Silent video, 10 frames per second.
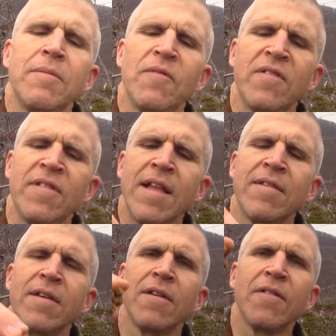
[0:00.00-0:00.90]

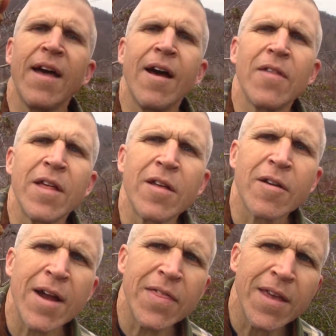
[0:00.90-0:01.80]
sense of how they
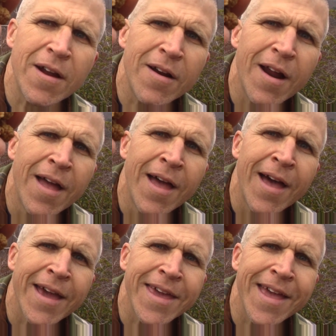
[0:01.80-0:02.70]
look right there,
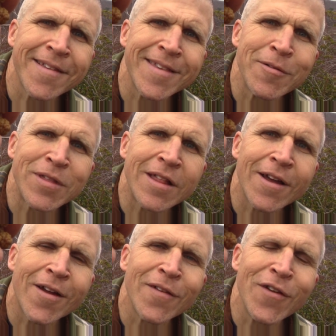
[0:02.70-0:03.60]
I can't see with the
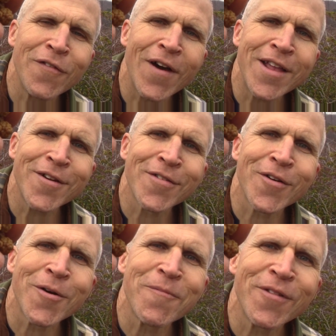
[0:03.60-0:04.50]
glare on the viewfinder,
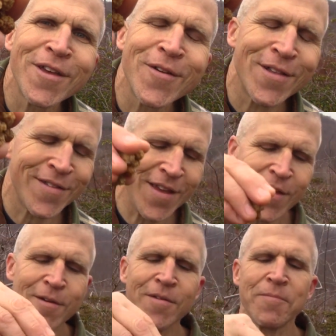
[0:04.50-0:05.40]
so hopefully you can see
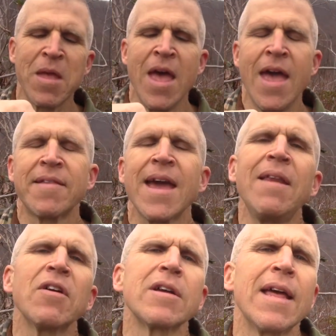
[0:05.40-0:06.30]
those. It's
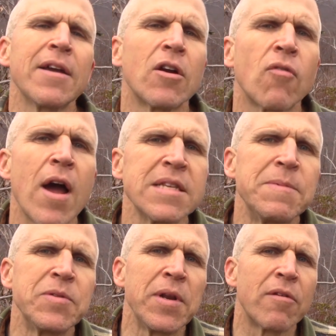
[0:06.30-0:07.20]
kind of a, like a cross
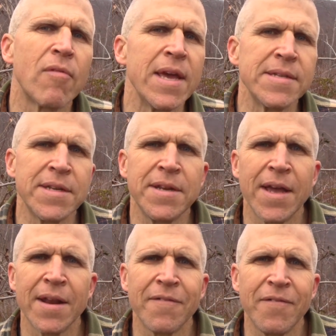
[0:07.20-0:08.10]
between a
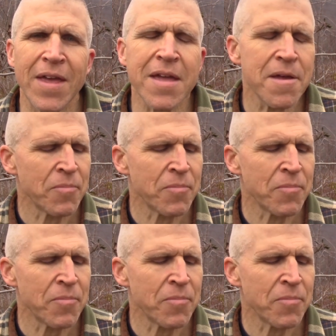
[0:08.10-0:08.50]
raisin and a fig.